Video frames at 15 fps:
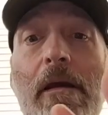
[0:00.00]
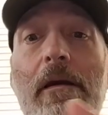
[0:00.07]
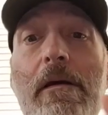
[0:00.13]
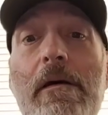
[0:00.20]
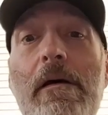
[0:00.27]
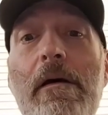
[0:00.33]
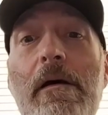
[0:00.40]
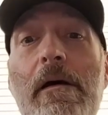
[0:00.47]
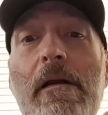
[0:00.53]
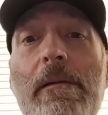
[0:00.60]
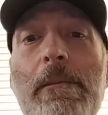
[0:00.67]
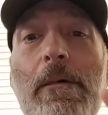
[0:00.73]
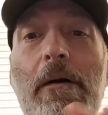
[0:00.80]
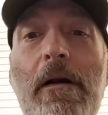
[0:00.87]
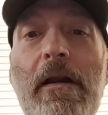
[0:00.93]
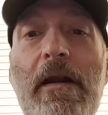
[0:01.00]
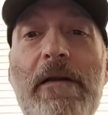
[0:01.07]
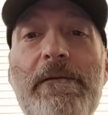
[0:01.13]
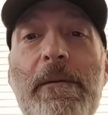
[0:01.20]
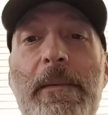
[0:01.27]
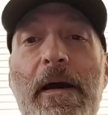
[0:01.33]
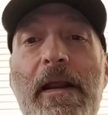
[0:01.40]
Good morning,
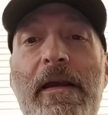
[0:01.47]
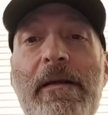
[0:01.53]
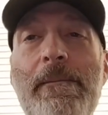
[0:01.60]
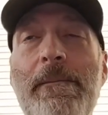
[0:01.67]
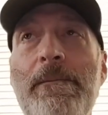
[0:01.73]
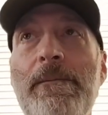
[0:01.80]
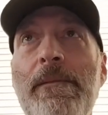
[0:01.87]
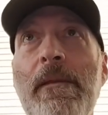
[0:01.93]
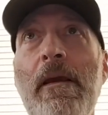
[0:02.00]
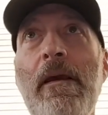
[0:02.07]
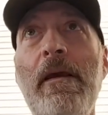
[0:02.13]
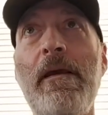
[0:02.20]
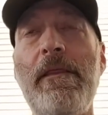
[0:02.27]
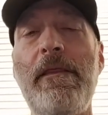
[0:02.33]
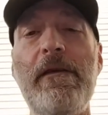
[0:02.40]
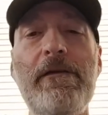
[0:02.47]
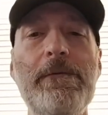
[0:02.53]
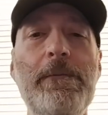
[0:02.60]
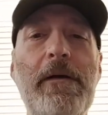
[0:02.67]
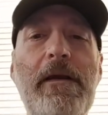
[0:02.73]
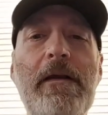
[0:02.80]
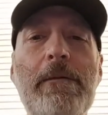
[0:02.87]
everybody.
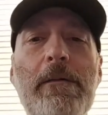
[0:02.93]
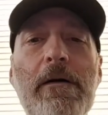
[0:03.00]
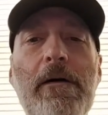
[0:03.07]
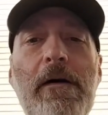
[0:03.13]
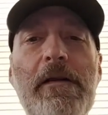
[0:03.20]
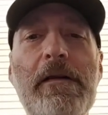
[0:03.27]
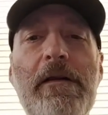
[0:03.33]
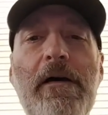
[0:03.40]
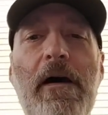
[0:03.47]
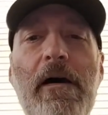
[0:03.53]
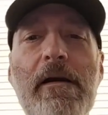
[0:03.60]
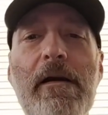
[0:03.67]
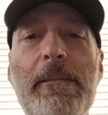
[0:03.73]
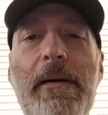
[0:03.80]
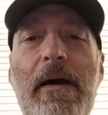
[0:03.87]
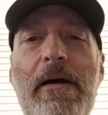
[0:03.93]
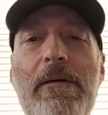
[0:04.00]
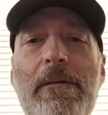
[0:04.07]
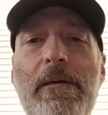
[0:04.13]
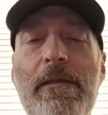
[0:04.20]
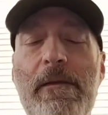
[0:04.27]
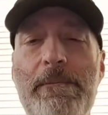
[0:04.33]
This week we're going to talk
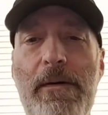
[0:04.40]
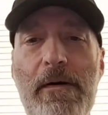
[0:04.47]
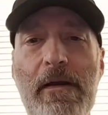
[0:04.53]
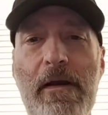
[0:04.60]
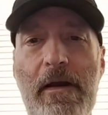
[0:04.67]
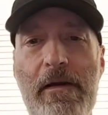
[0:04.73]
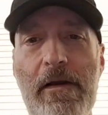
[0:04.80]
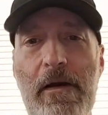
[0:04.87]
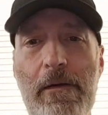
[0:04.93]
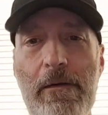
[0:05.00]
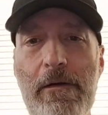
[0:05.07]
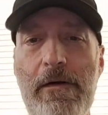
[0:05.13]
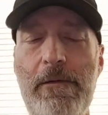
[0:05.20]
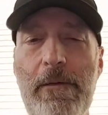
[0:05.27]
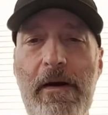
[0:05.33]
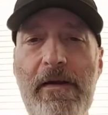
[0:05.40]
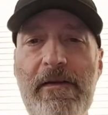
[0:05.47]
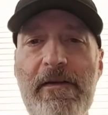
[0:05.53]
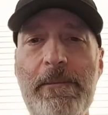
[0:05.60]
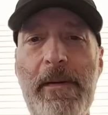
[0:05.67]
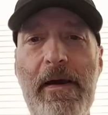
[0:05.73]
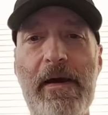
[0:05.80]
about the book Adulthood,
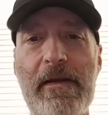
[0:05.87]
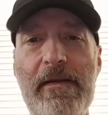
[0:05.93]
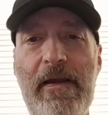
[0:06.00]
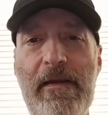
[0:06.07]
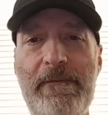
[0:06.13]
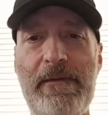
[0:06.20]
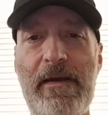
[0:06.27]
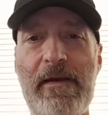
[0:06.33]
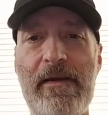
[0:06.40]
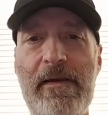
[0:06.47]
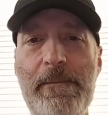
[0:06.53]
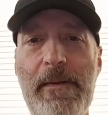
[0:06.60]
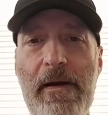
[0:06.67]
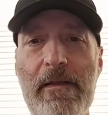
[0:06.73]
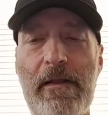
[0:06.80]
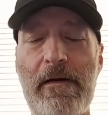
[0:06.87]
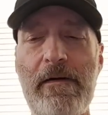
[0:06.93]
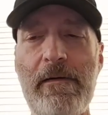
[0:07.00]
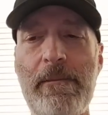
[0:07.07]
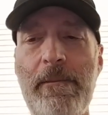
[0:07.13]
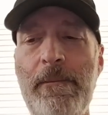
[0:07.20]
Rites by Octavia E. Butler.